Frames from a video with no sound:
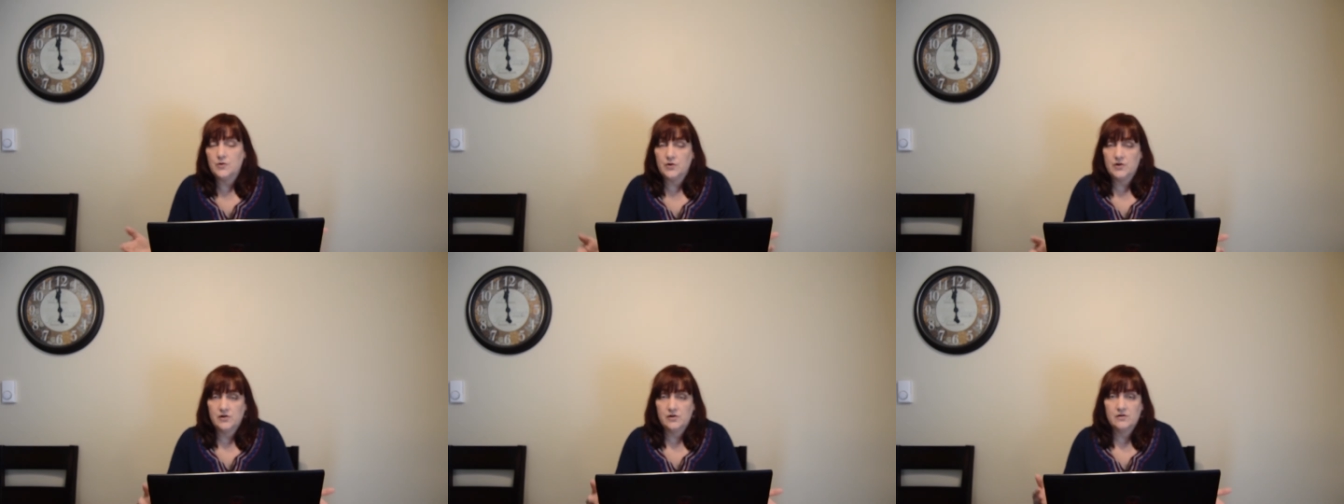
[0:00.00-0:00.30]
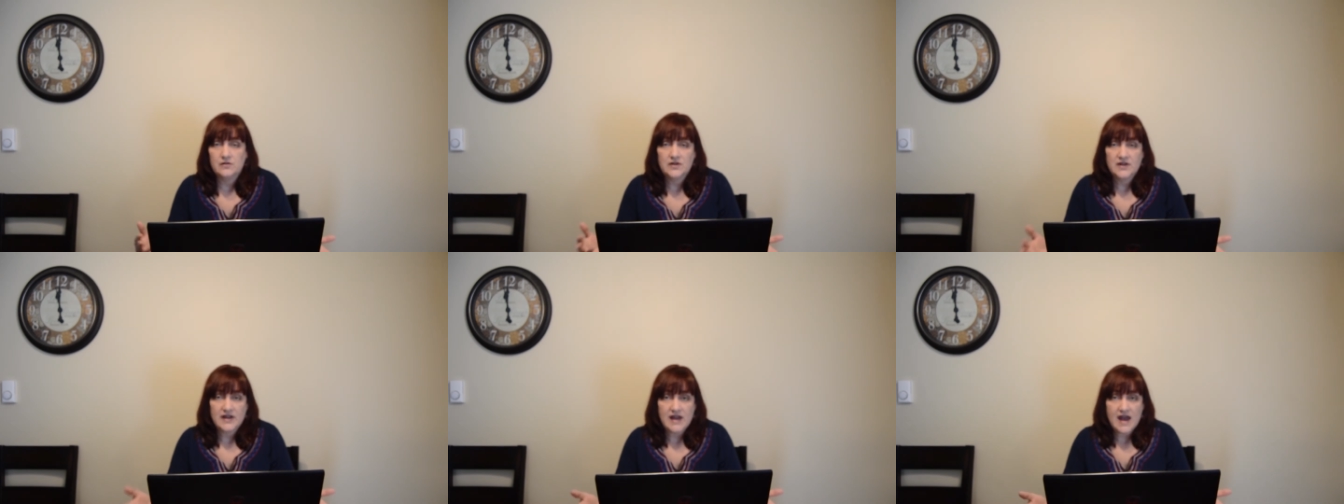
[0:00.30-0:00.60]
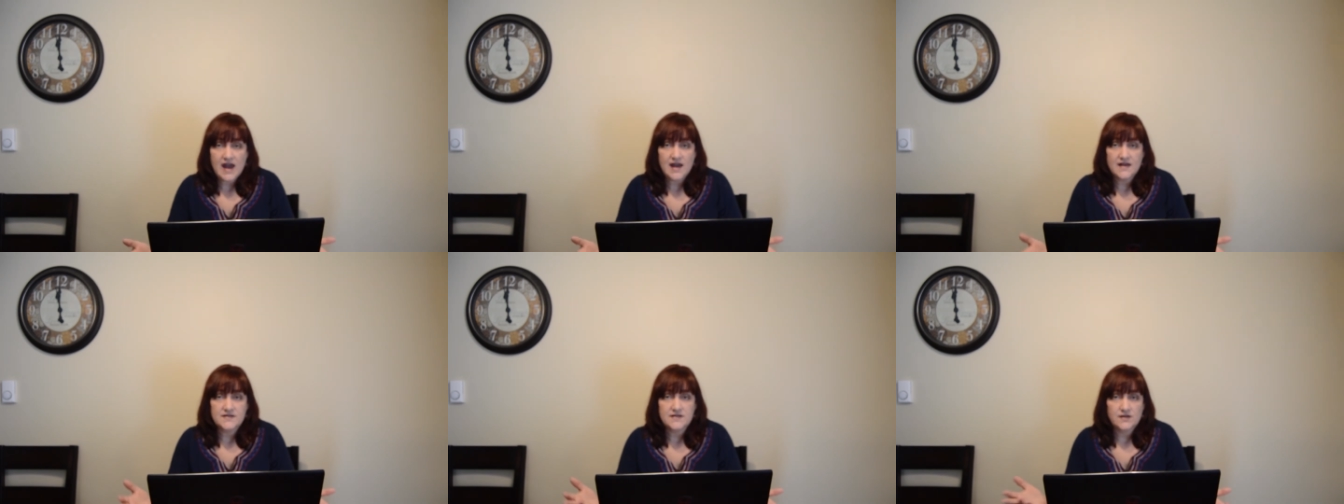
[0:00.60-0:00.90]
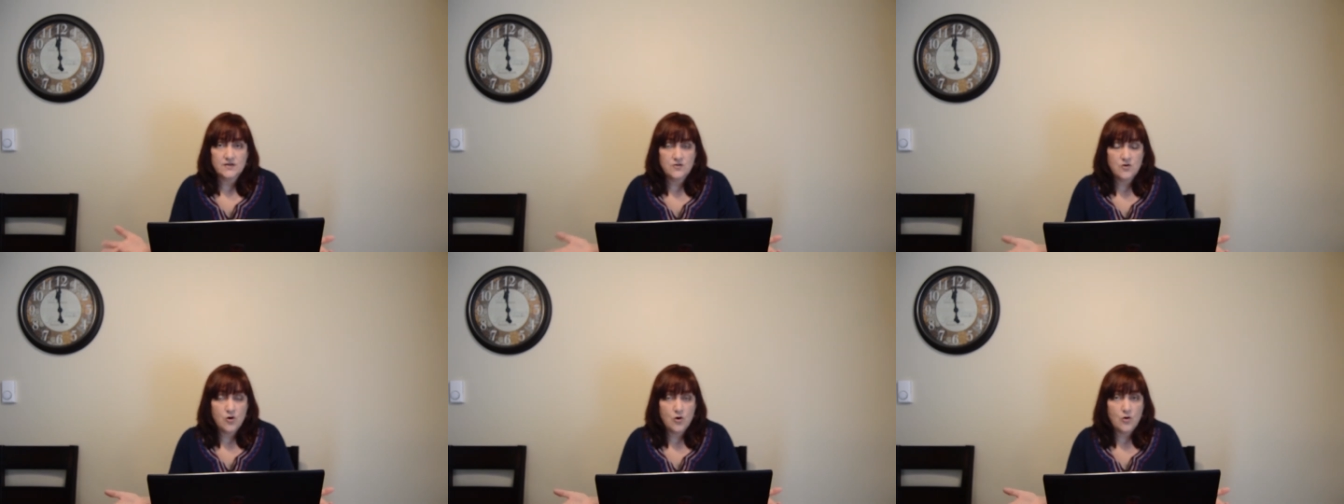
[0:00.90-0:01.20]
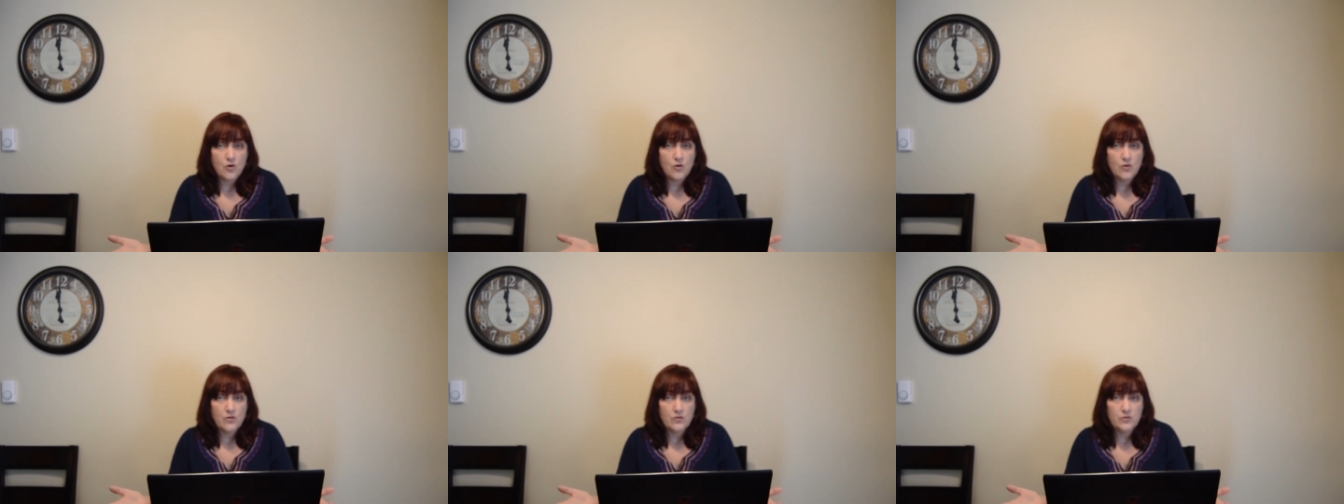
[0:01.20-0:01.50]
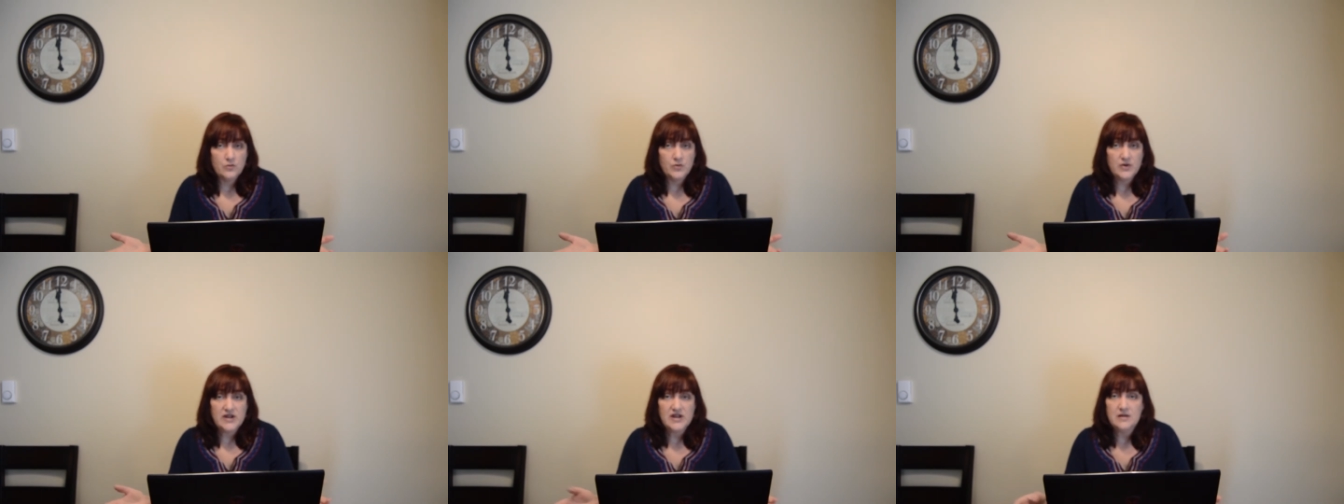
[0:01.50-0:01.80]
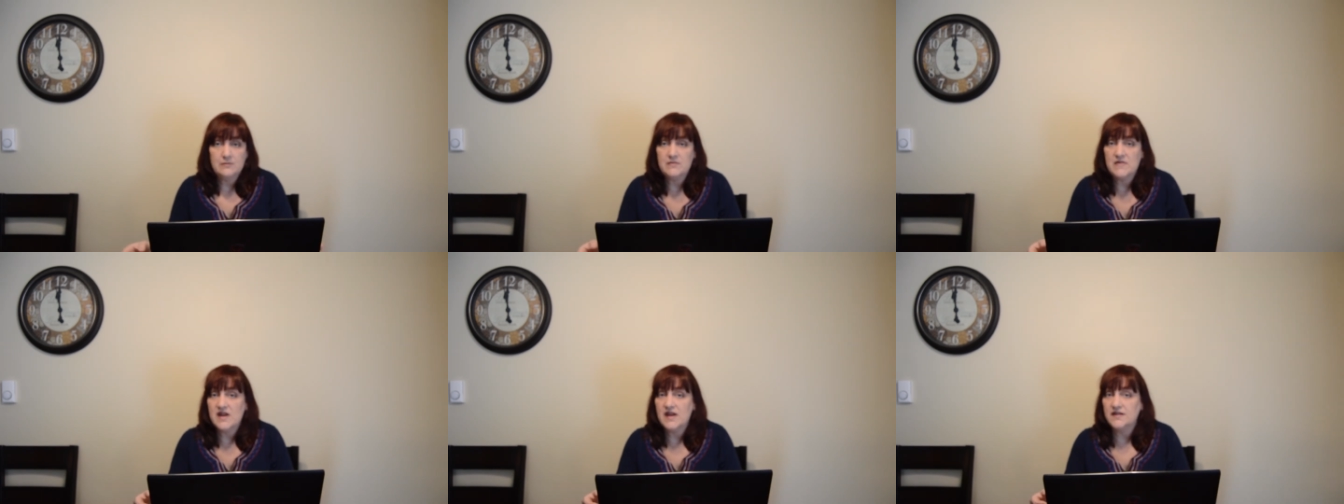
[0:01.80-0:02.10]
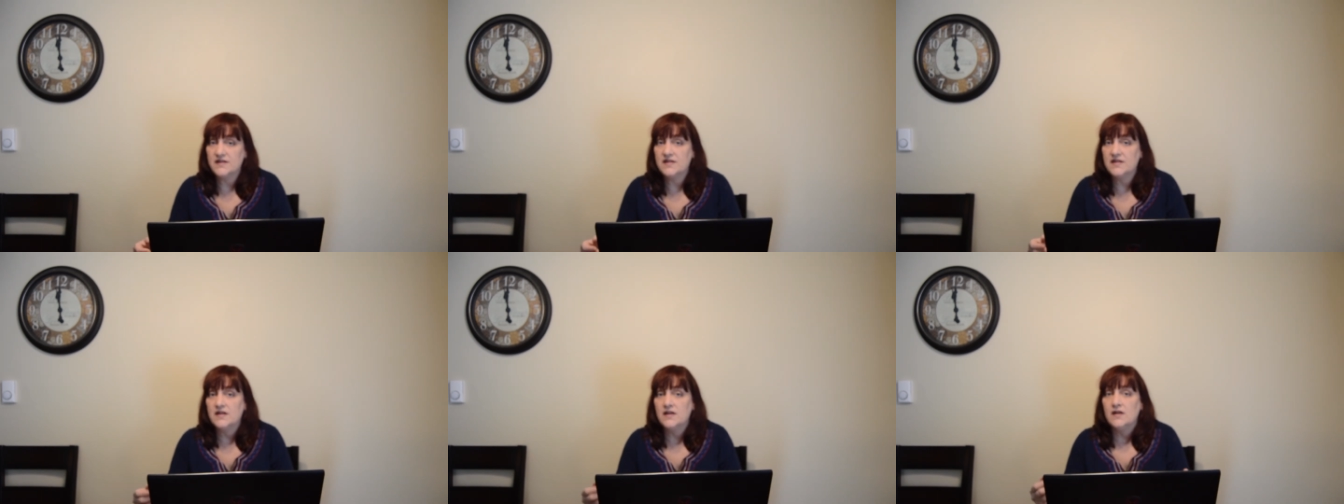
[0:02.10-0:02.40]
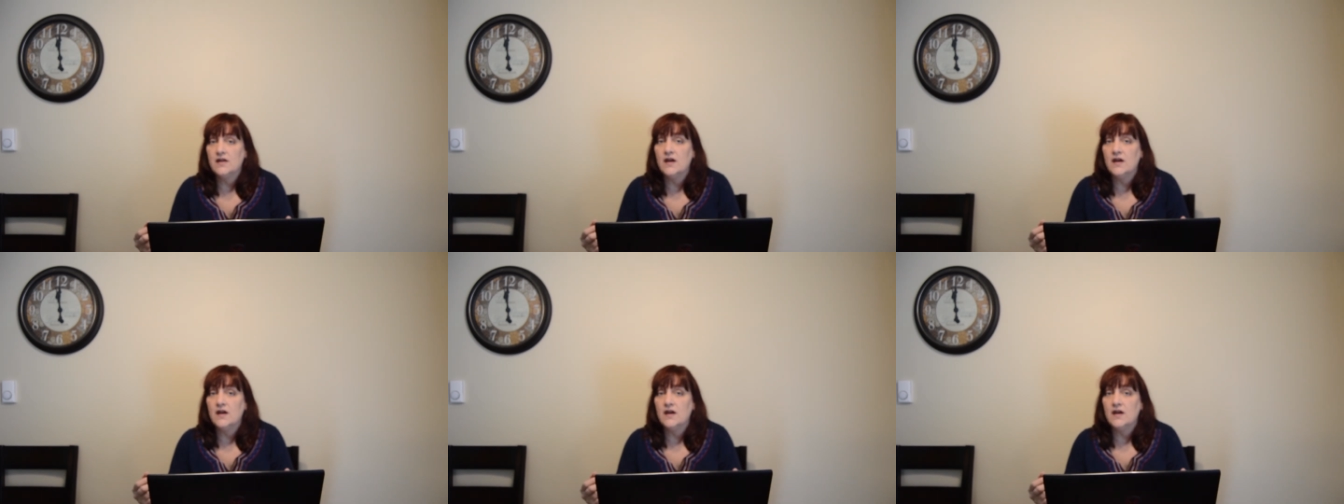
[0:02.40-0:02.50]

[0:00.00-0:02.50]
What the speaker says: oil, gas, and coal, we emit